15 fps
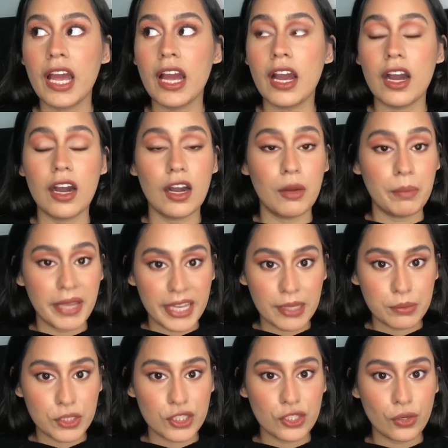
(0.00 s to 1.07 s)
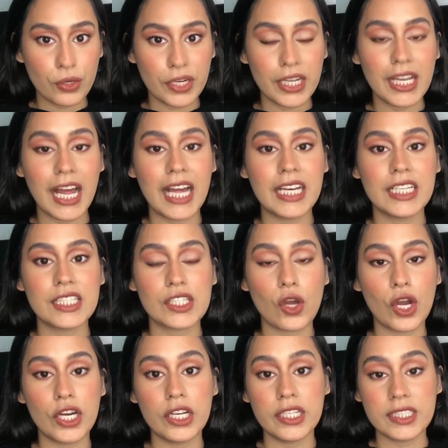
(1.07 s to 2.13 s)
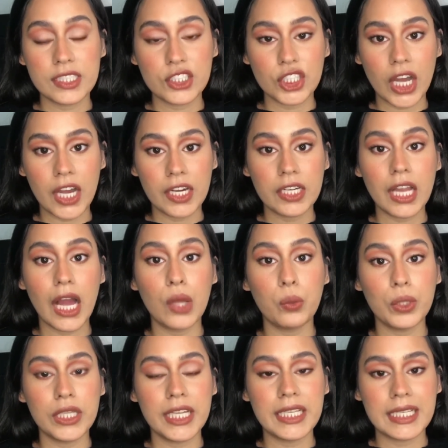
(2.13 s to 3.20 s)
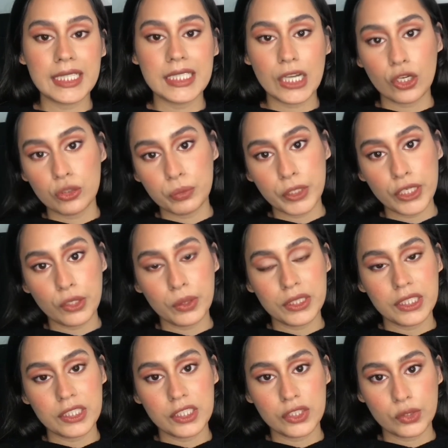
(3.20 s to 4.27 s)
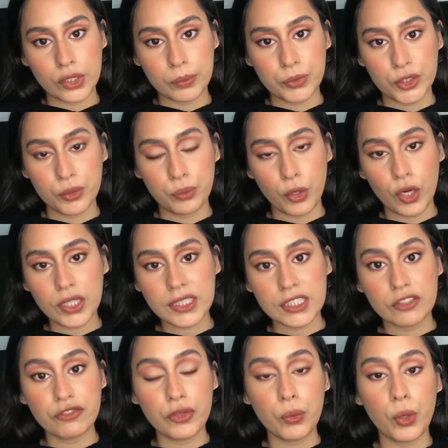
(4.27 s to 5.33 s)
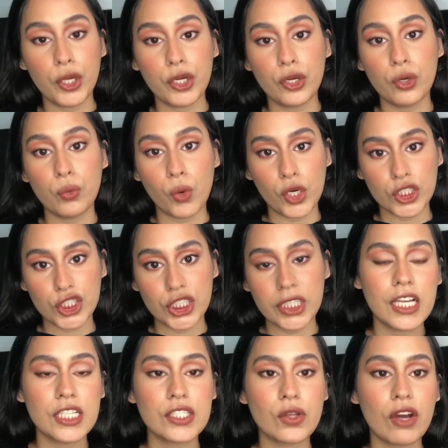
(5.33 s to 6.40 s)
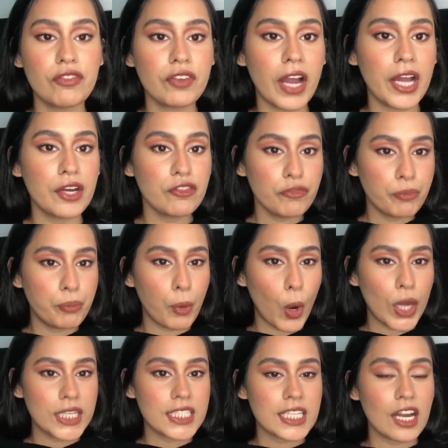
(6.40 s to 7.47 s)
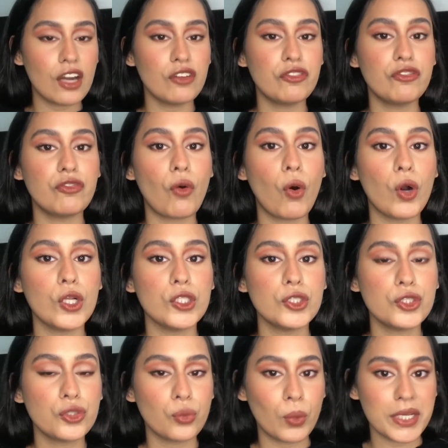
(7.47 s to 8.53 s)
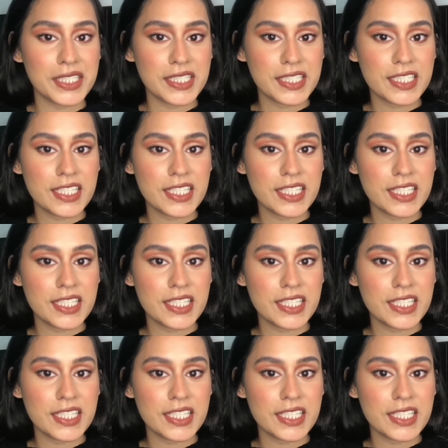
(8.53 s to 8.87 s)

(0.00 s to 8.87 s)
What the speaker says: makeup tutorial, and it's on his channel. I will link it down below in the description box if you want to go watch it. So I've kind of bought a fall twist